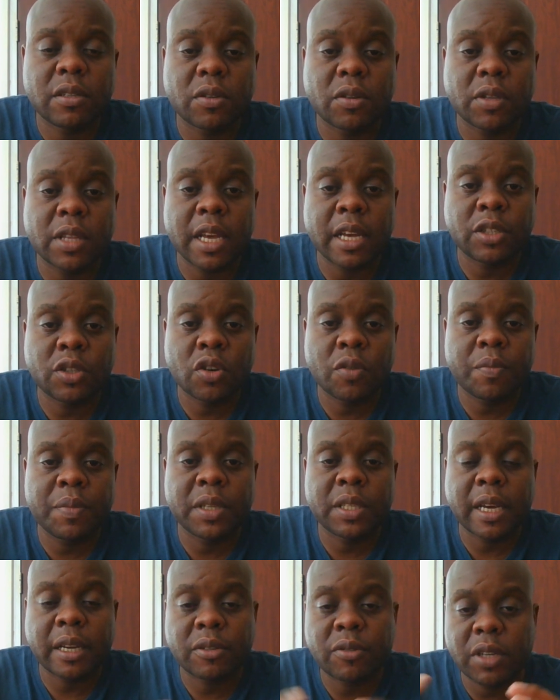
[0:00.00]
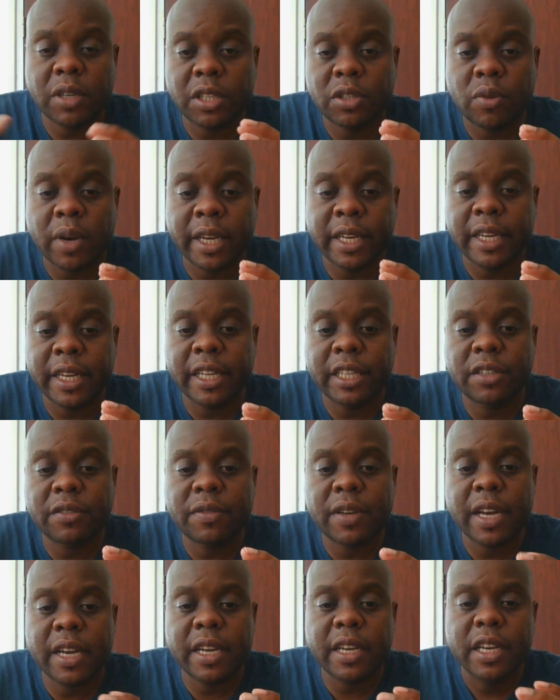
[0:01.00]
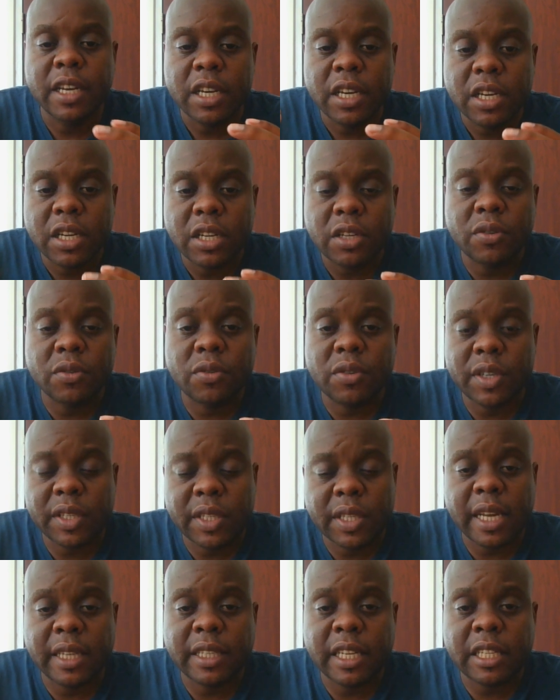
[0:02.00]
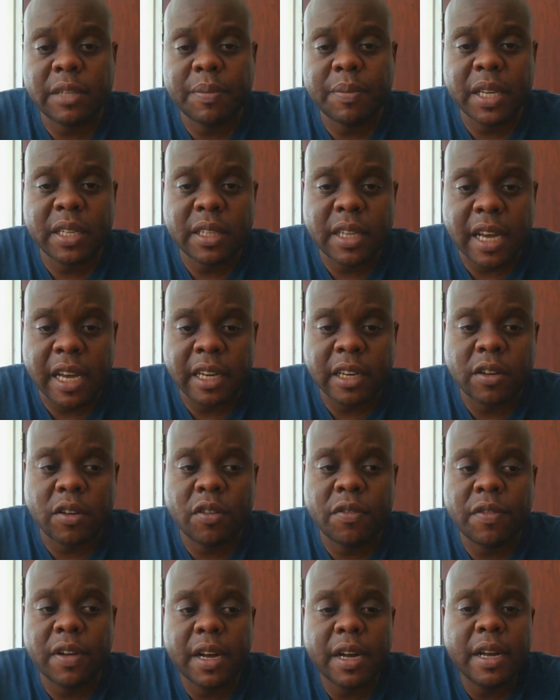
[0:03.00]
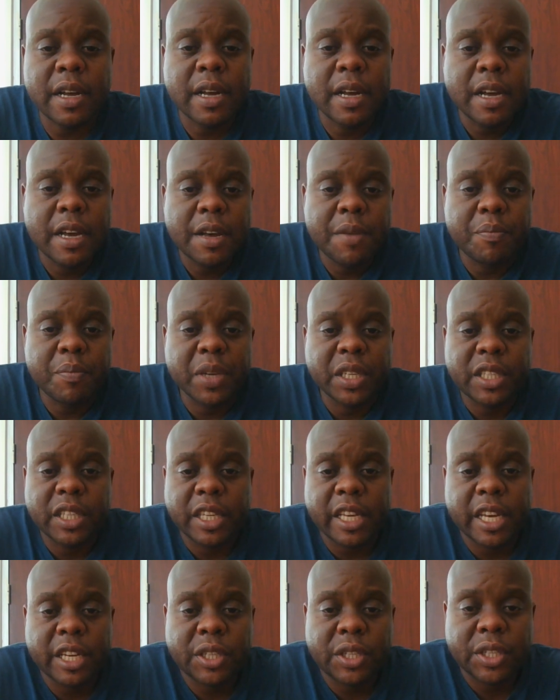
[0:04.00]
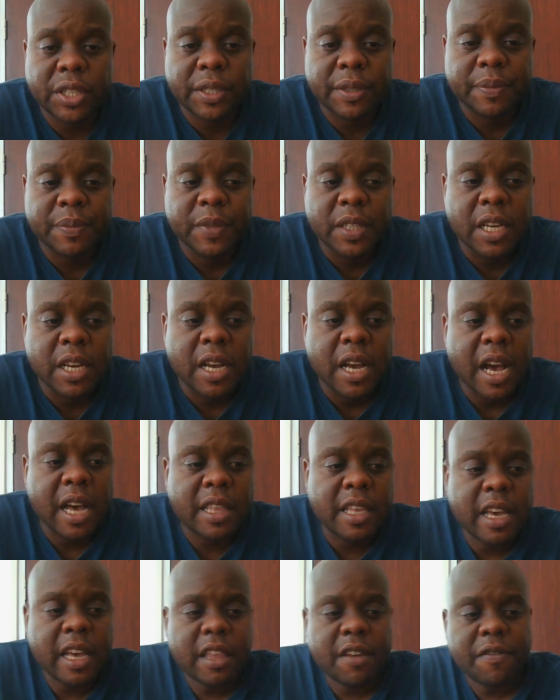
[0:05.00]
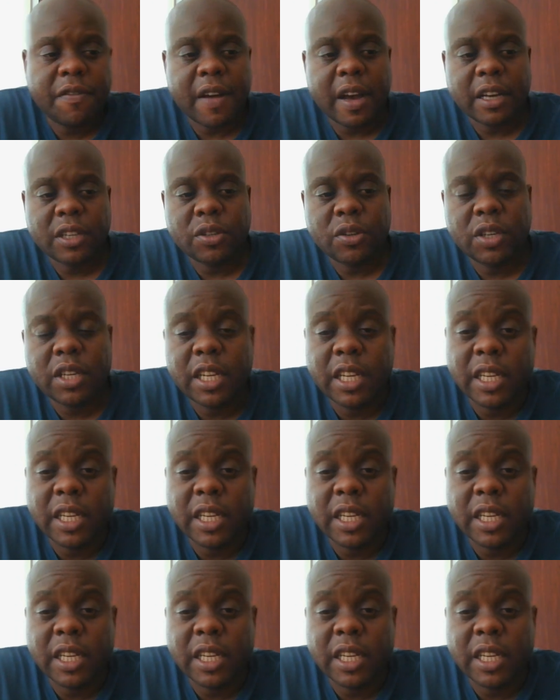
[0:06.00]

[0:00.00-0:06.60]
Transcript: So their job is actually to identify, do risk assessments, and offer mitigation. The other function